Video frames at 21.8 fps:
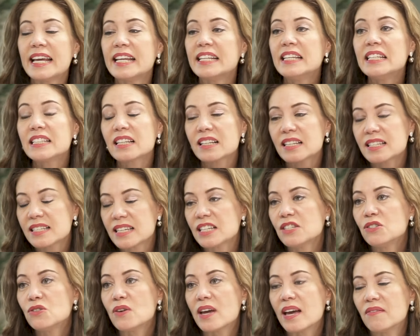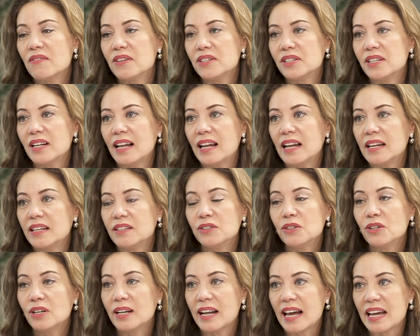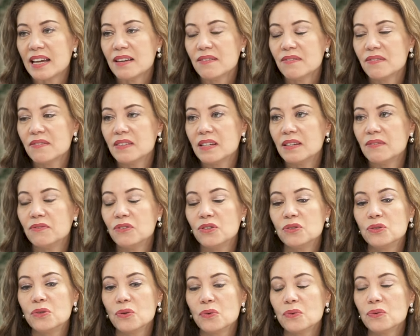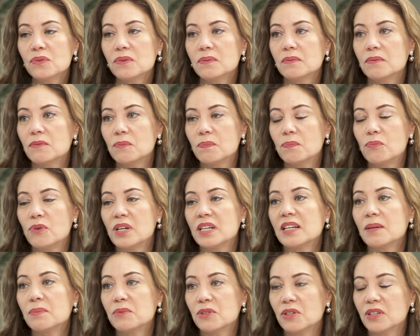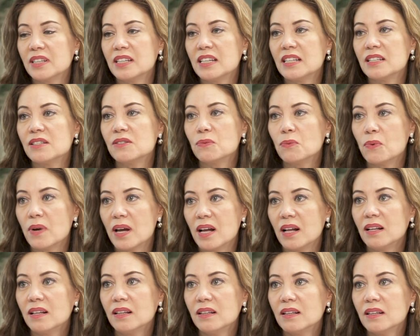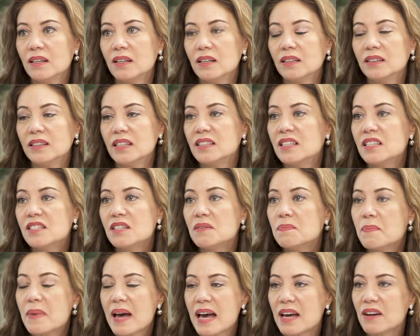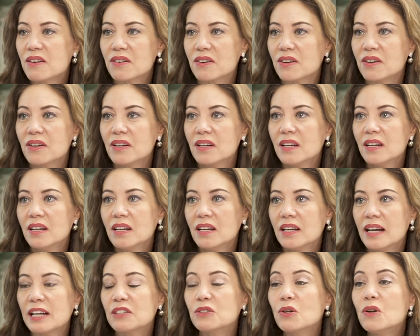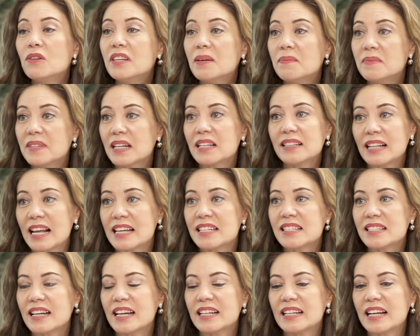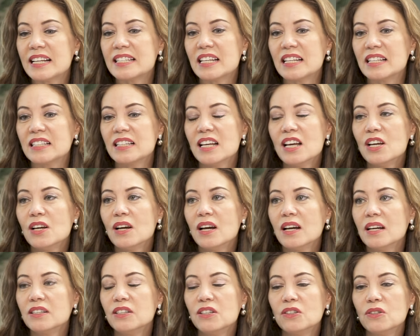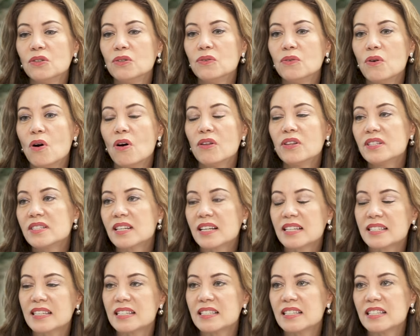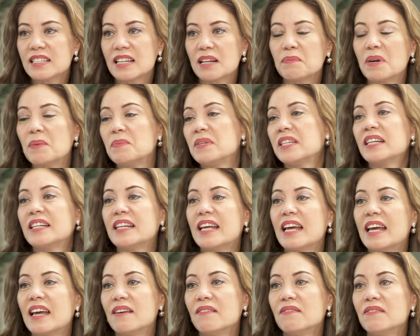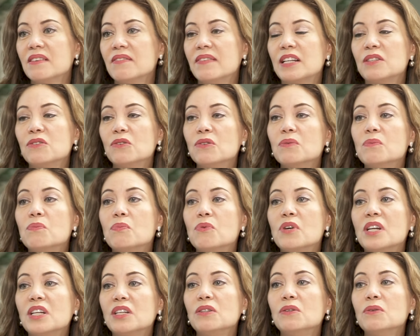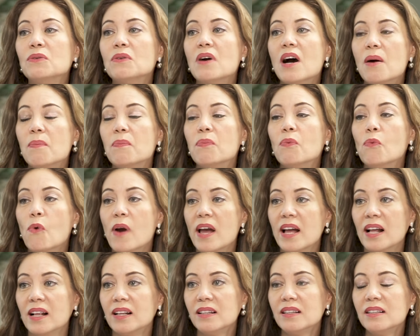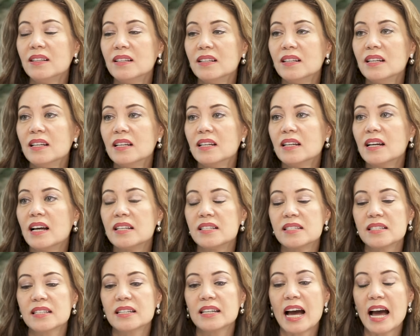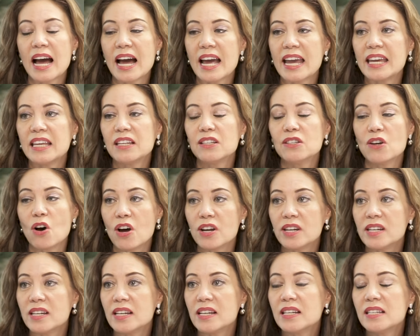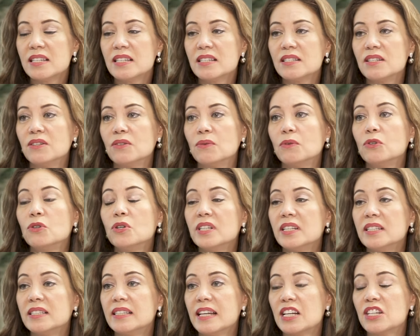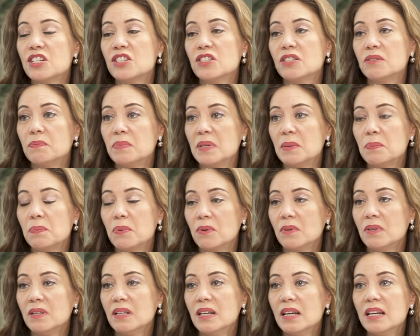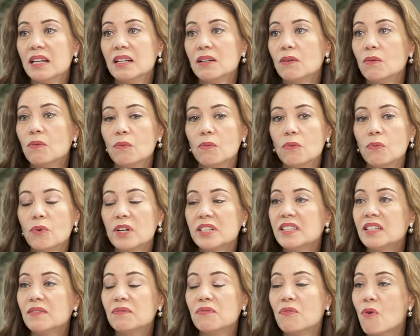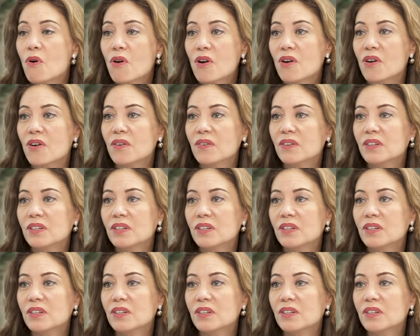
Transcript: any success you have in your life, if you don't bring up your kids well, it doesn't matter. I told them that last night. I said, all the successes that mommy can have, if I don't bring you up well, as kind, honest, good intentioned people, what's it for?